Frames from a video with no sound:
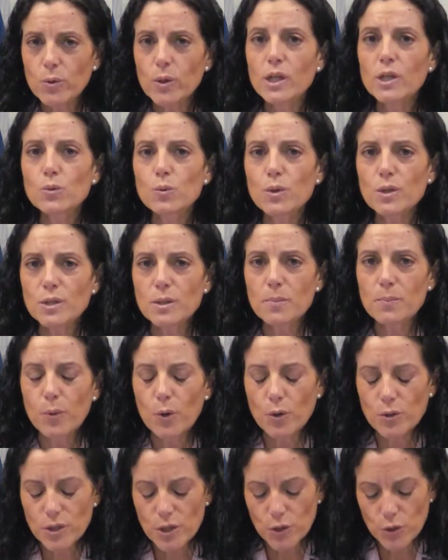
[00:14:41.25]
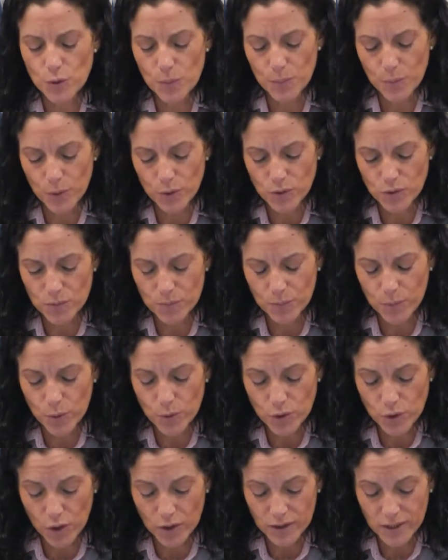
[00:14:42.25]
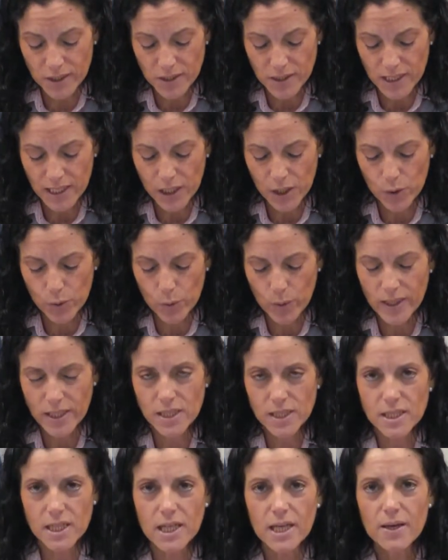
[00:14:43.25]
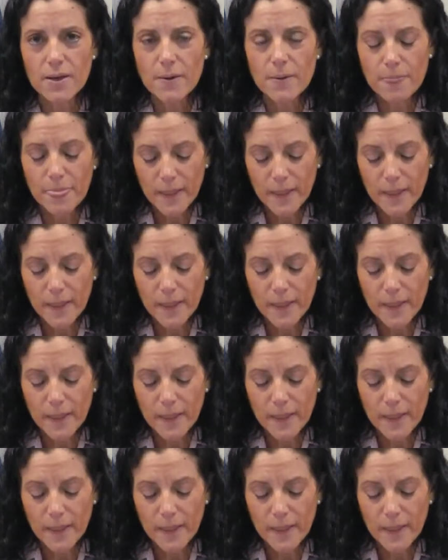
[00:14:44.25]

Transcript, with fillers: it was important to put, put all this liquidity